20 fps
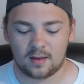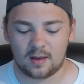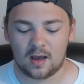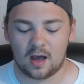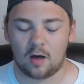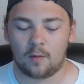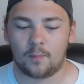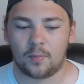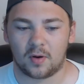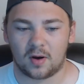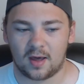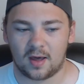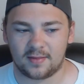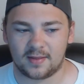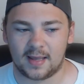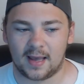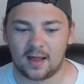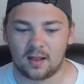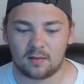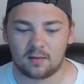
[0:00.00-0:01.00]
I'll put on the
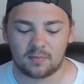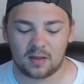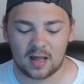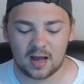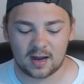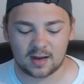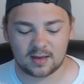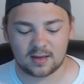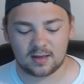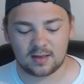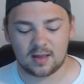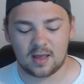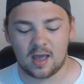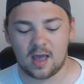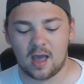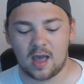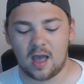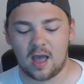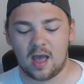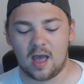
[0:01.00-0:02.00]
alum block,
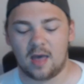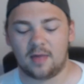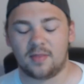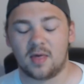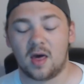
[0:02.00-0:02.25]
and then